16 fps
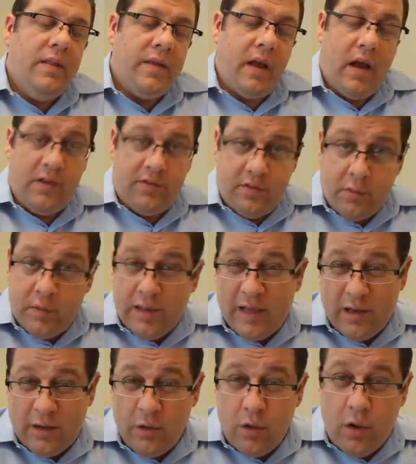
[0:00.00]
They also will
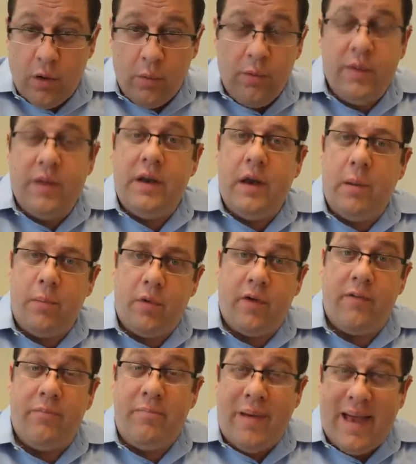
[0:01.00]
let you know the
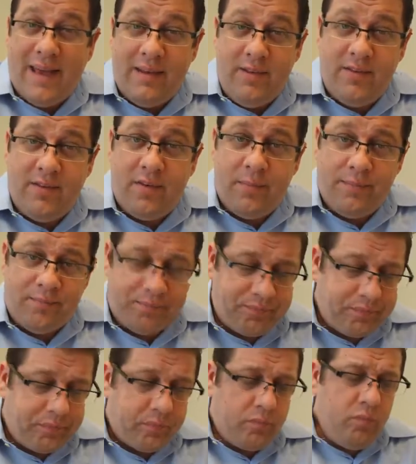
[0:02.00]
number of beds,
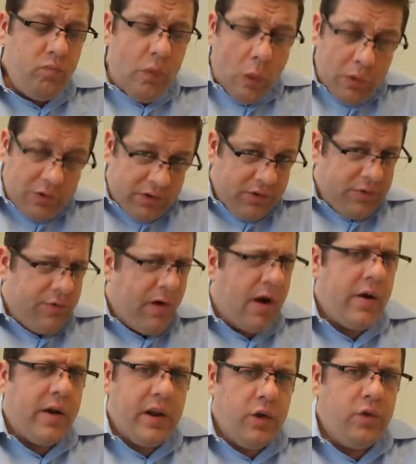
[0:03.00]
which is
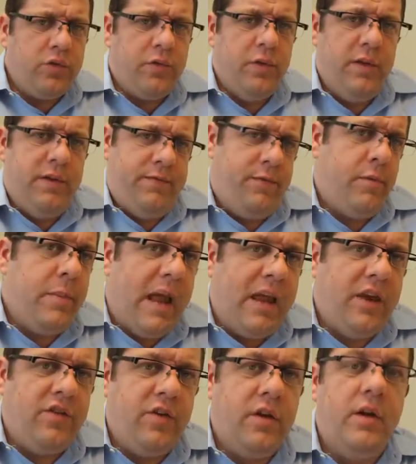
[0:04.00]
very useful
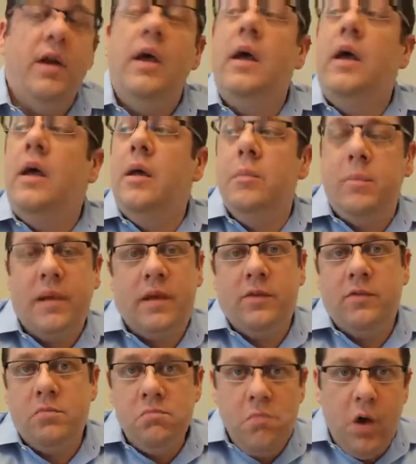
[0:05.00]
information
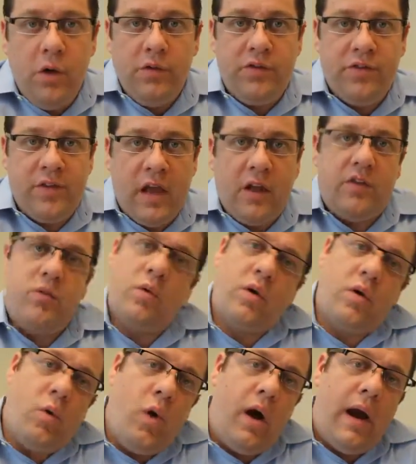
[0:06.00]
because most states
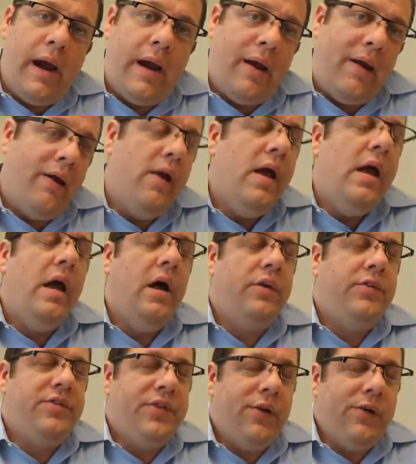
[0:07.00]
require
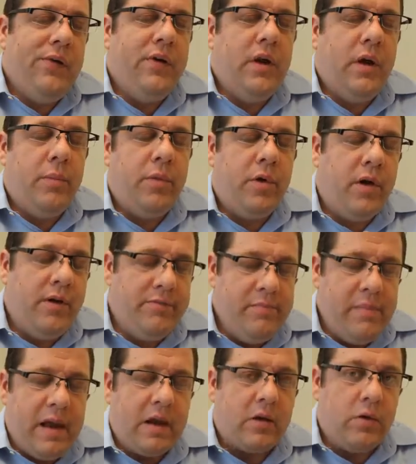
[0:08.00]
a certain number
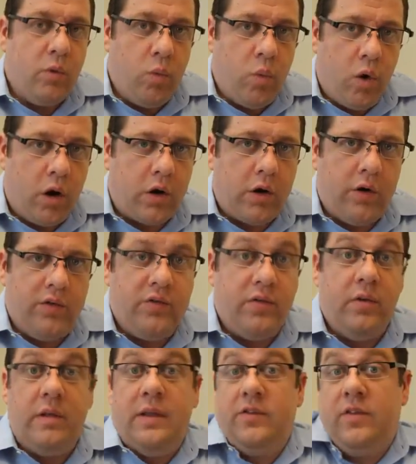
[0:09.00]
of medical workers.
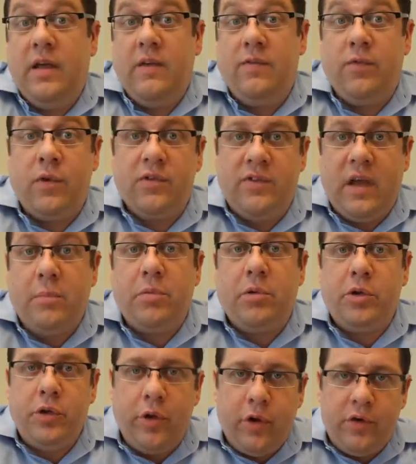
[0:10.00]
So let's say, for
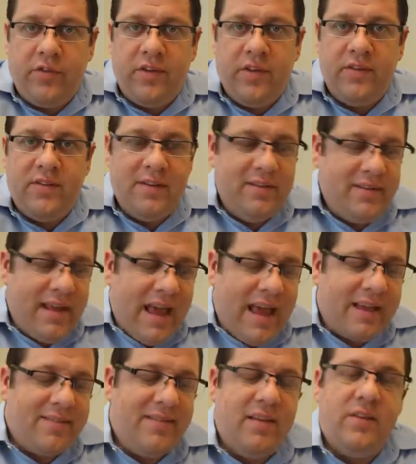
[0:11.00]
example, nurses in
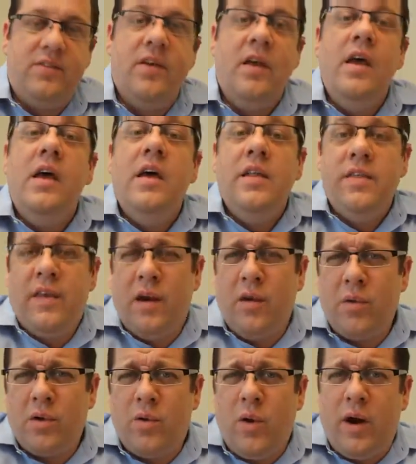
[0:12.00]
Texas,
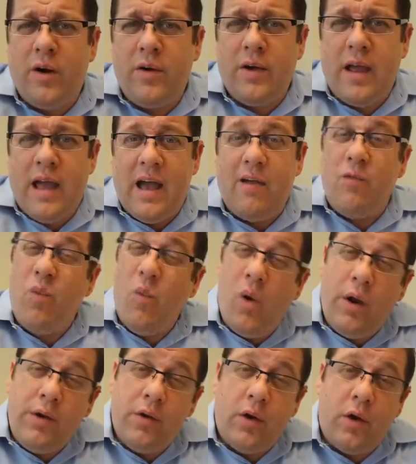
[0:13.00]
they're required to have
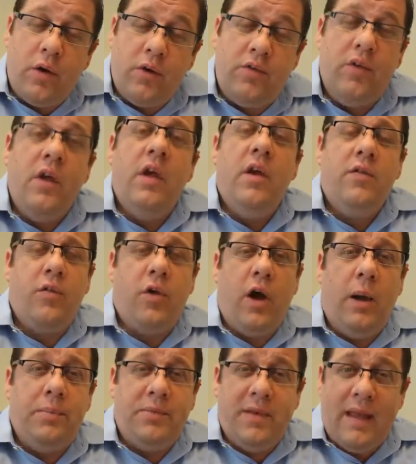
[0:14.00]
one nurse
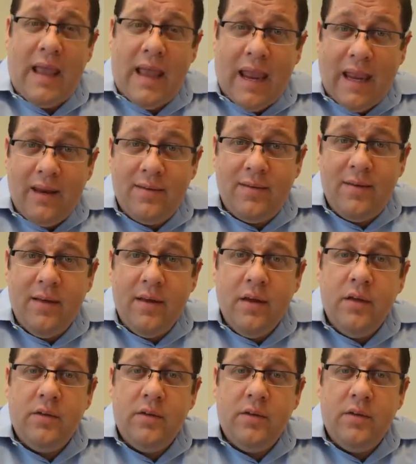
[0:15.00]
for up to 8